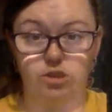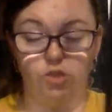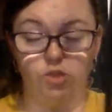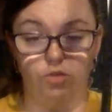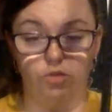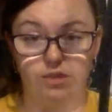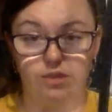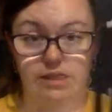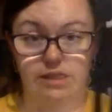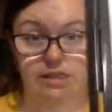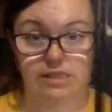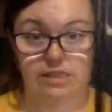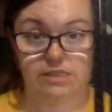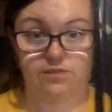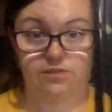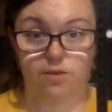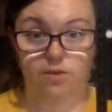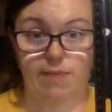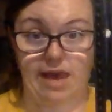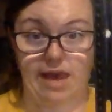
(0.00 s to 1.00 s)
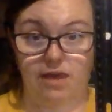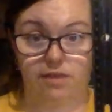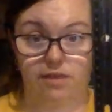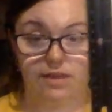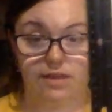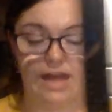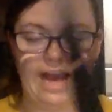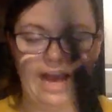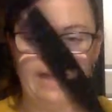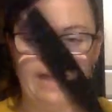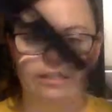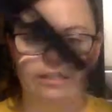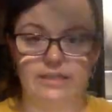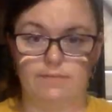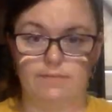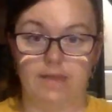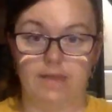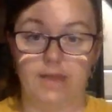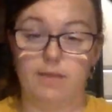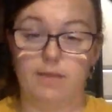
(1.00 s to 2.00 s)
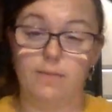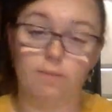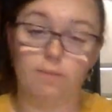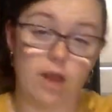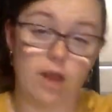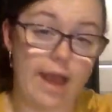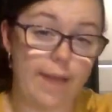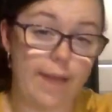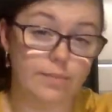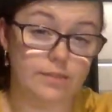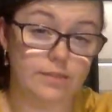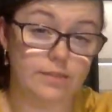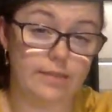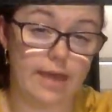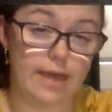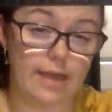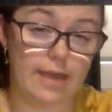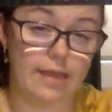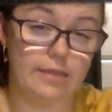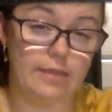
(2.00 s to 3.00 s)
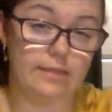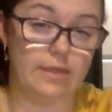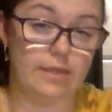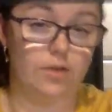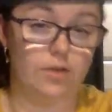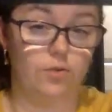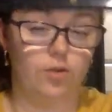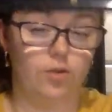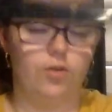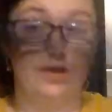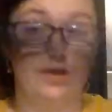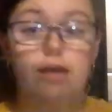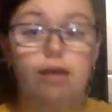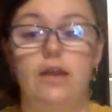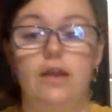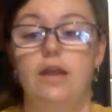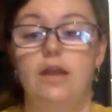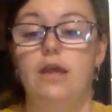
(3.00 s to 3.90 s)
You'll need this for math class and maybe perhaps science, I don't know yet.